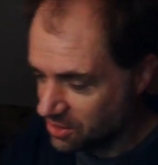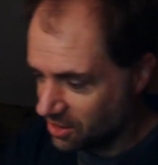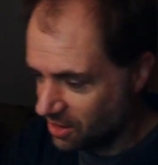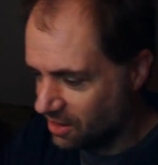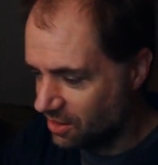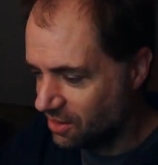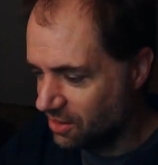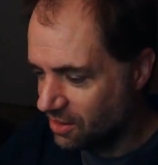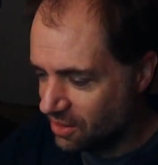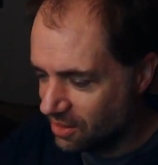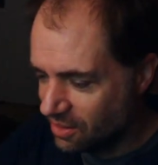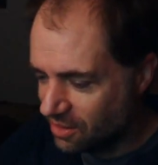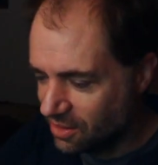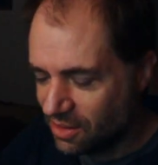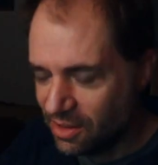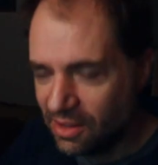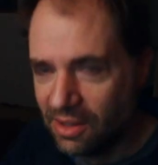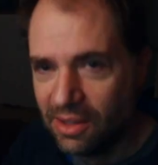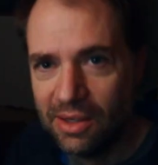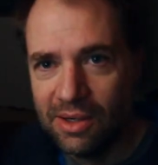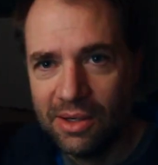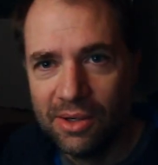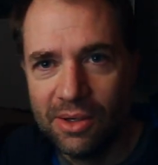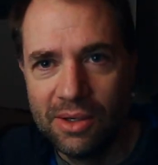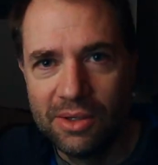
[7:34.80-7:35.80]
in the
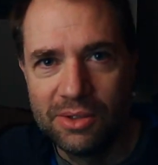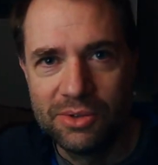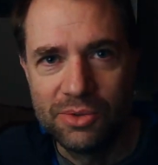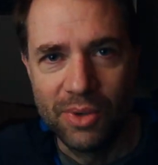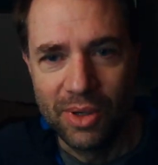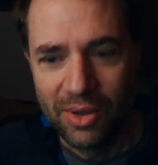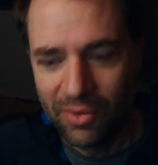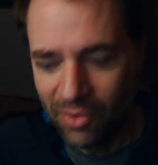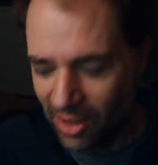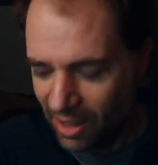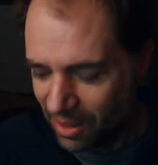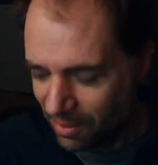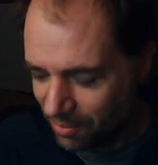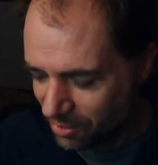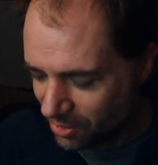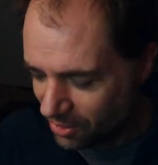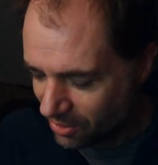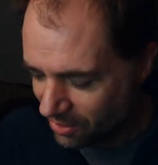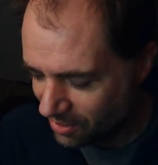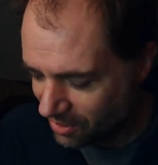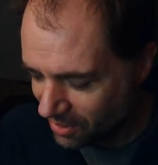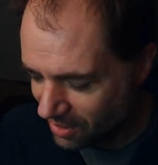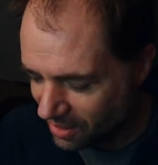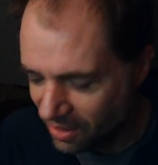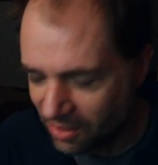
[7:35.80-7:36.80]
shrink wrap,
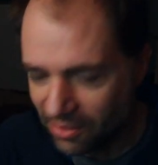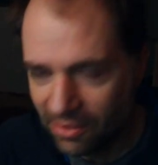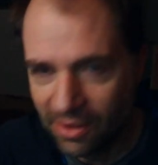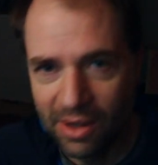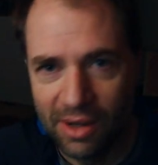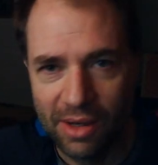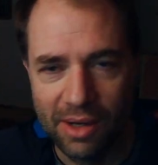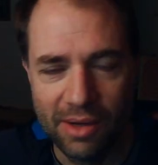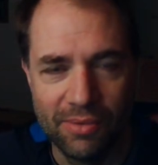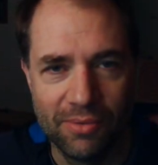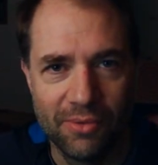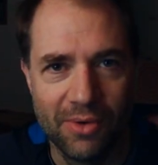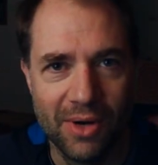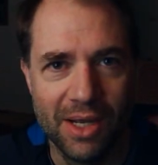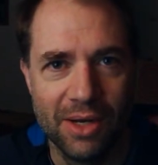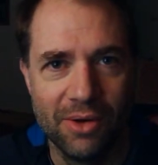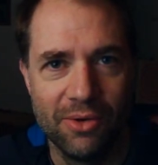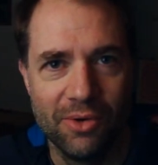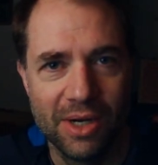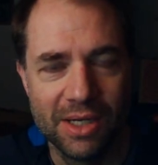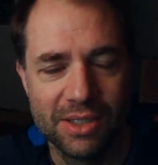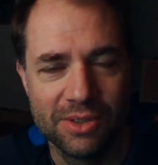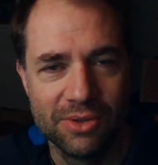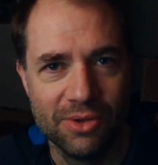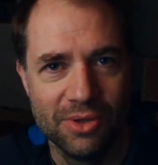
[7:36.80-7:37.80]
and Fran
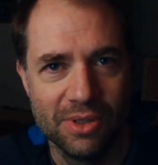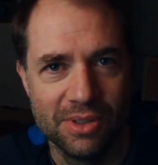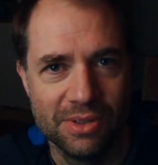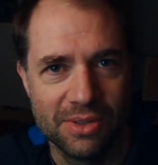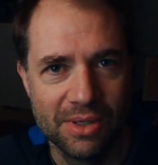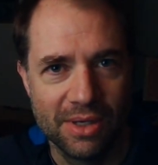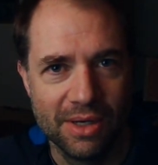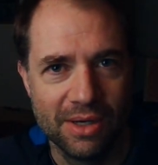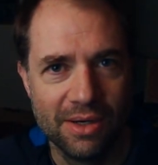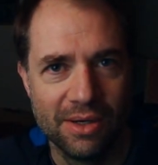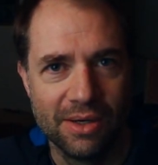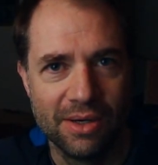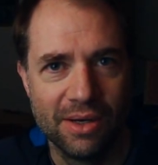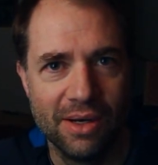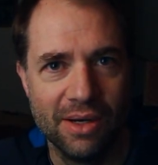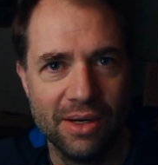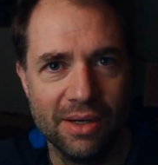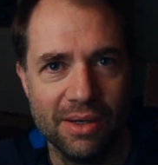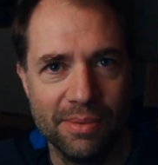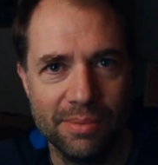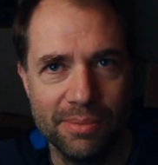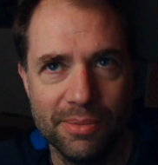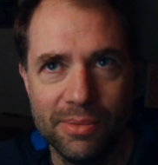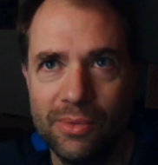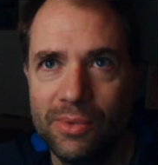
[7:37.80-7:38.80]
Drescher is there.
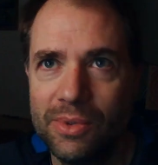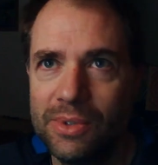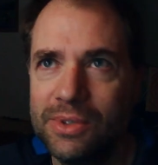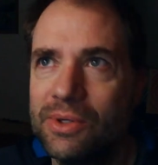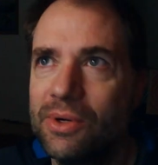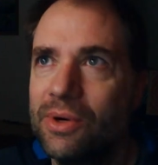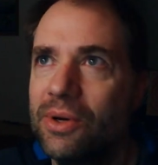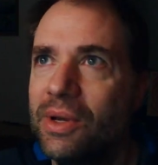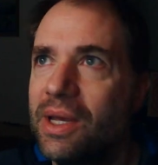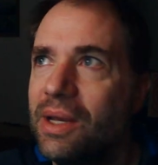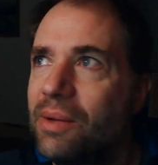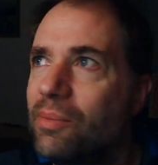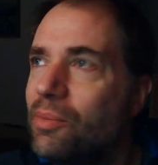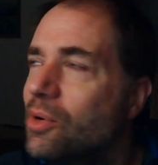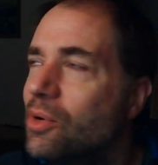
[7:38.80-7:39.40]
What's her name?